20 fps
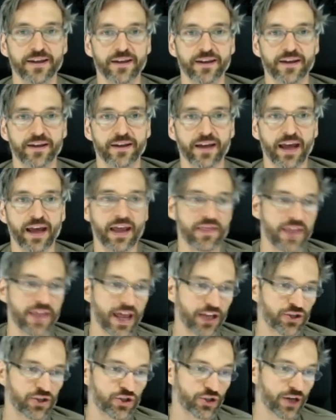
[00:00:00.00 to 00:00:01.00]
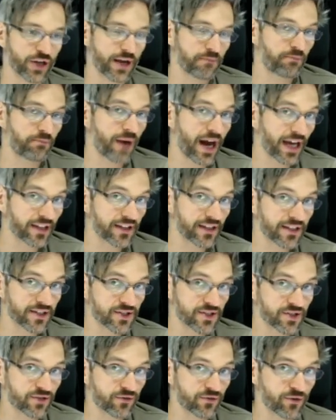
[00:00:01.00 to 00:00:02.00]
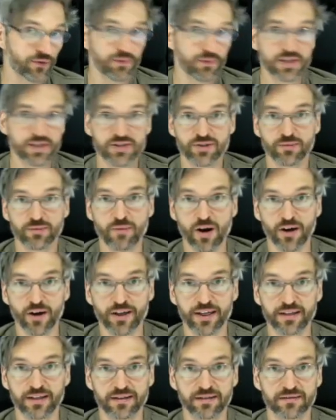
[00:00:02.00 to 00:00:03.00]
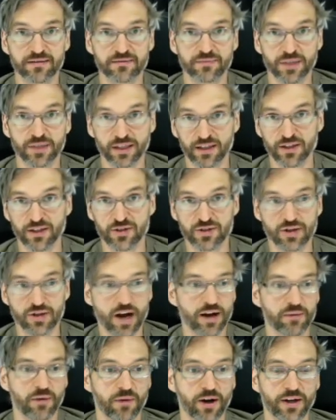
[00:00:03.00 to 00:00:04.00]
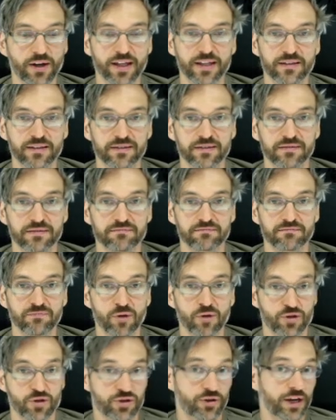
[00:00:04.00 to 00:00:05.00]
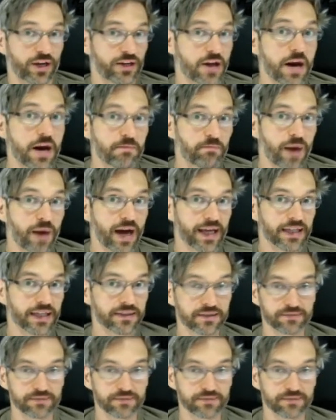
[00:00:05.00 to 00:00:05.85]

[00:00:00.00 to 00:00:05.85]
And then should I buy this from Mr. Market, meaning the stock market, or should I not buy it?